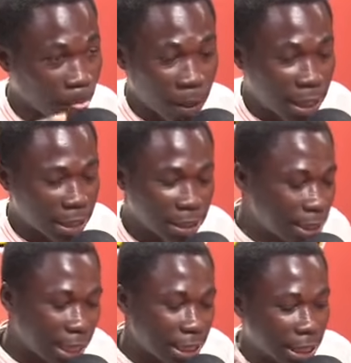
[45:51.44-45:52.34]
Ni as say
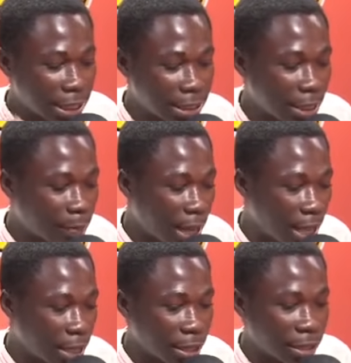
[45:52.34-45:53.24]
san nyina ti e
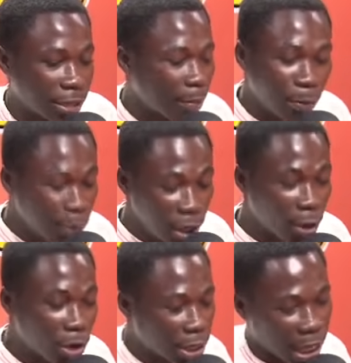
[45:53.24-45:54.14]
ba. Ye be bu the
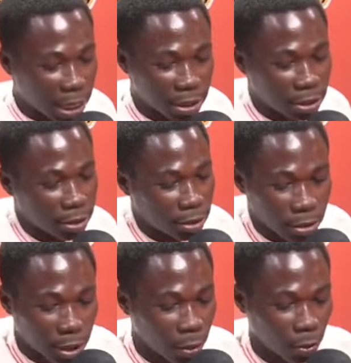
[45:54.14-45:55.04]
whole class.
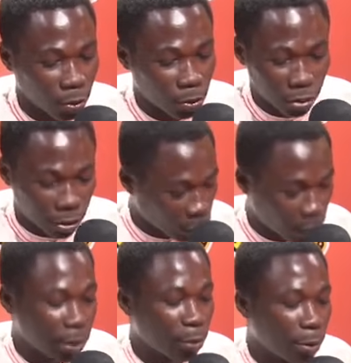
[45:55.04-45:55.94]
Ye hu. Wo
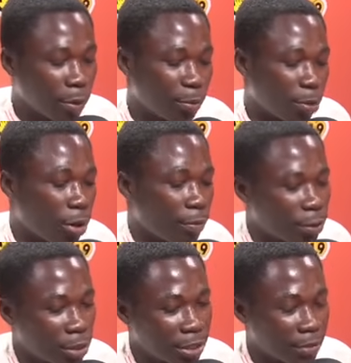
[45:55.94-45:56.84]
me wo bu me po me
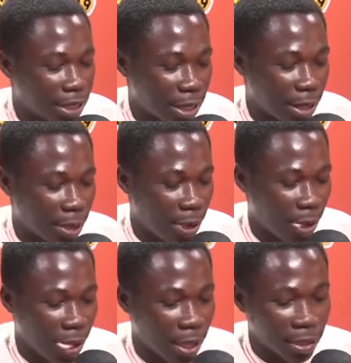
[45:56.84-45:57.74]
won ti me nka.
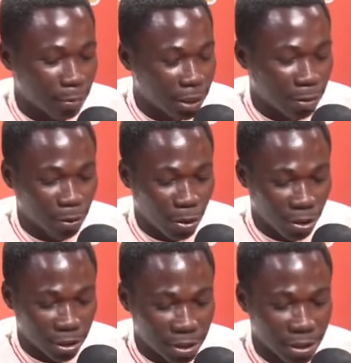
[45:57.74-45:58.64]
Minimum
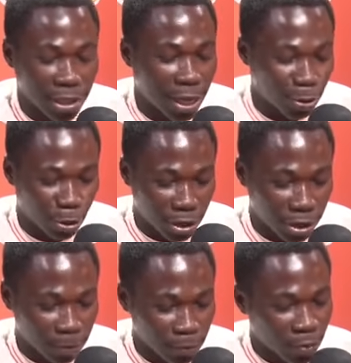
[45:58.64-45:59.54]
boys, near Kudi.
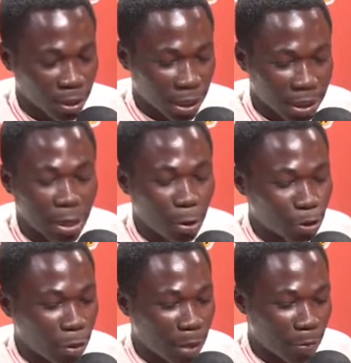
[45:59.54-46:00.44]
There was
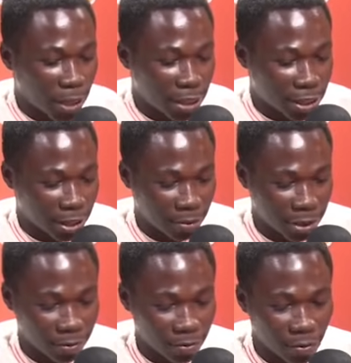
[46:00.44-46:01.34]
on the pension.
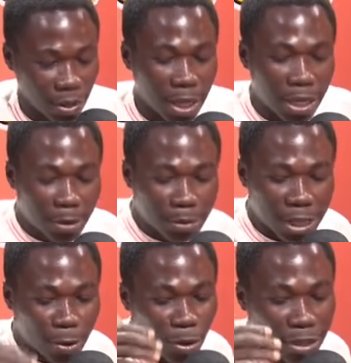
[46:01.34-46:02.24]
I'm
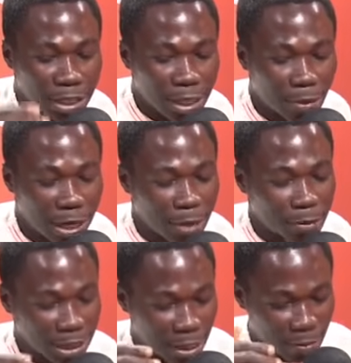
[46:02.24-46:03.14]
some calling name, man. I'm
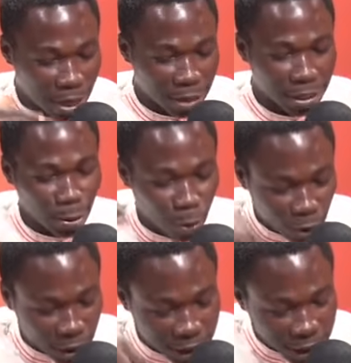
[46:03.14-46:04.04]
some bad.
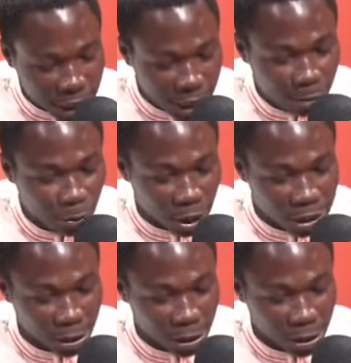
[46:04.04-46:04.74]
The same worst it